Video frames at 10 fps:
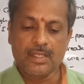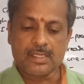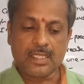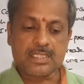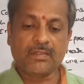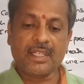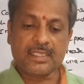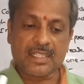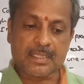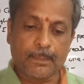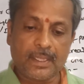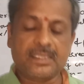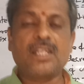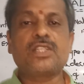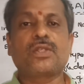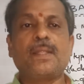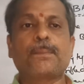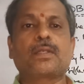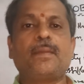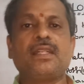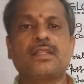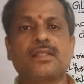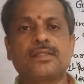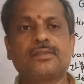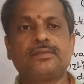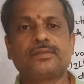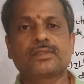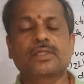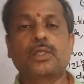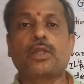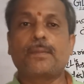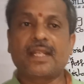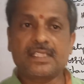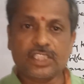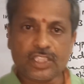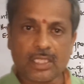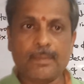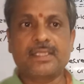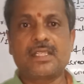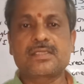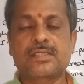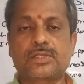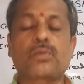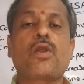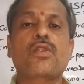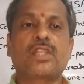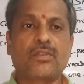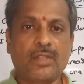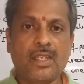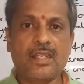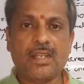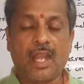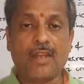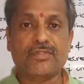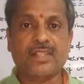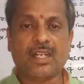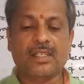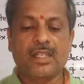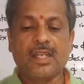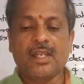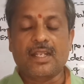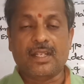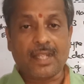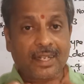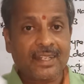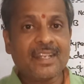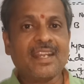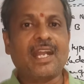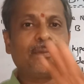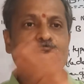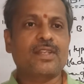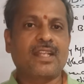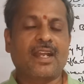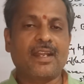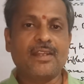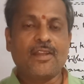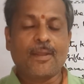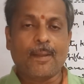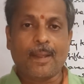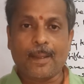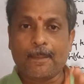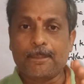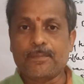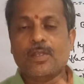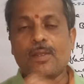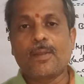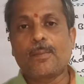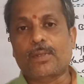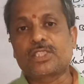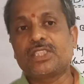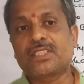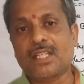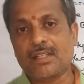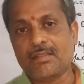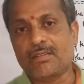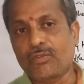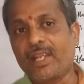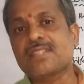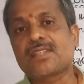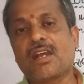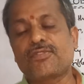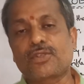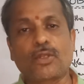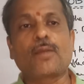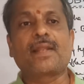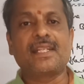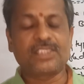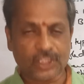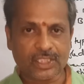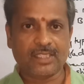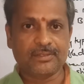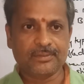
That's why it is better to implement globalization methods throughout the world after learning about the procedural ways of globalization.